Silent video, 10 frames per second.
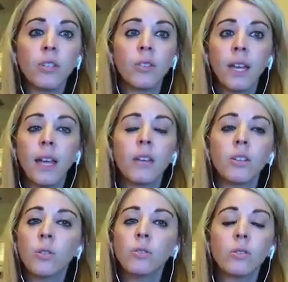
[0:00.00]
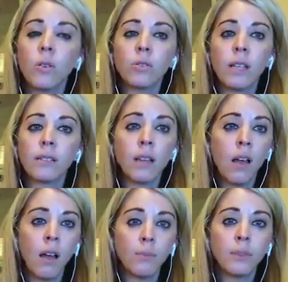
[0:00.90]
You can't use those as
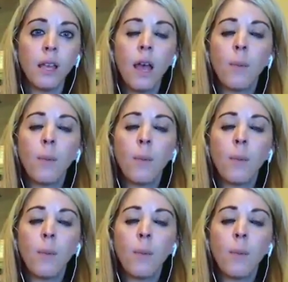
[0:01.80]
comps.